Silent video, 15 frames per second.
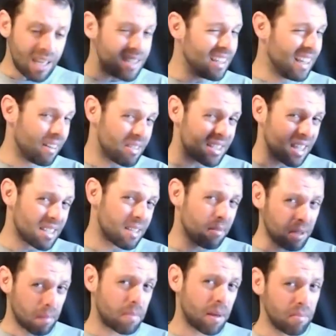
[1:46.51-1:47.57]
Now it says
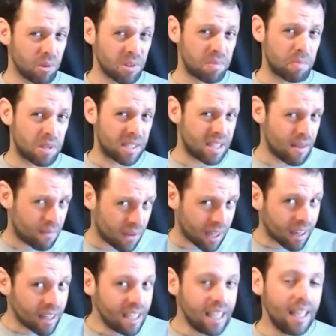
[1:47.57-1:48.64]
something a bit more
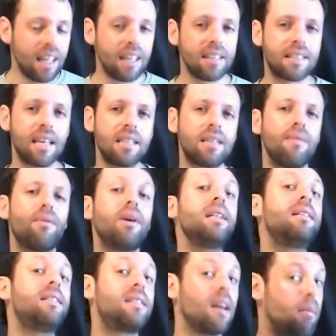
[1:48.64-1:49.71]
specific. It says if I
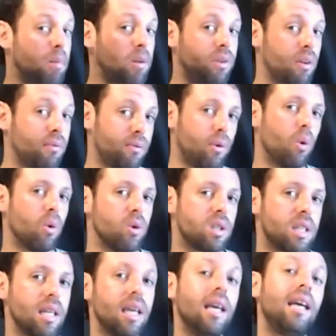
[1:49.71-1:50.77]
doubled the
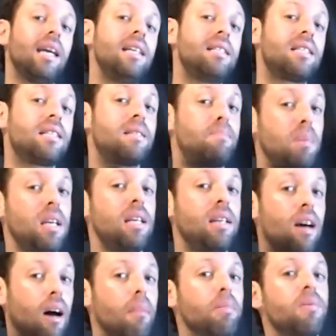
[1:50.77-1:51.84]
force, he'd speed
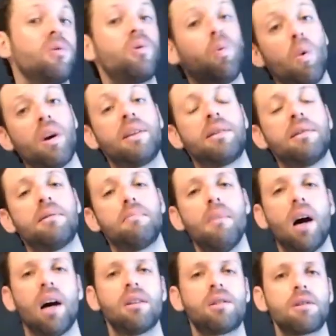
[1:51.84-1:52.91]
up twice as
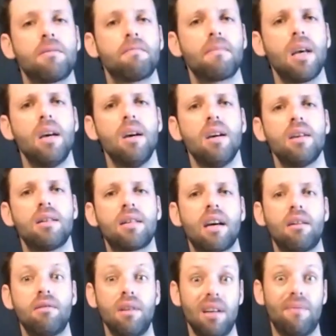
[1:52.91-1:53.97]
much.
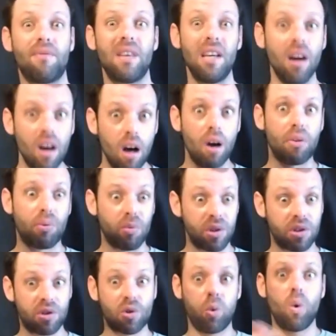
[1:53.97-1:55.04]
So if the Earth
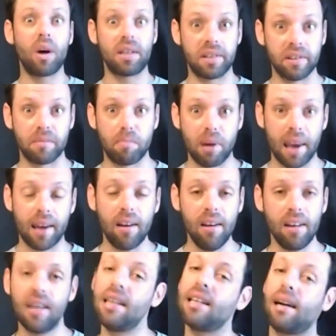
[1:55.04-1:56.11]
was twice as big,
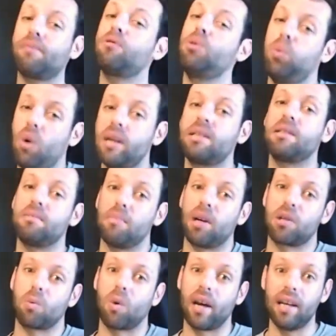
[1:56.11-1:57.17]
he'd have twice as
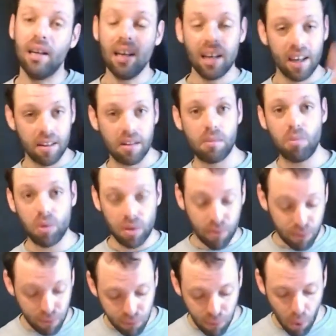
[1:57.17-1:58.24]
much weight and he would have
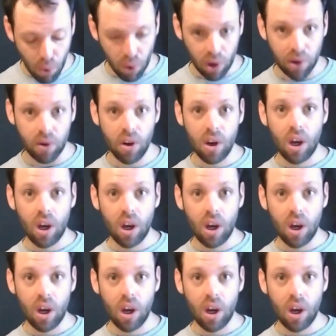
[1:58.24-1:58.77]
fallen,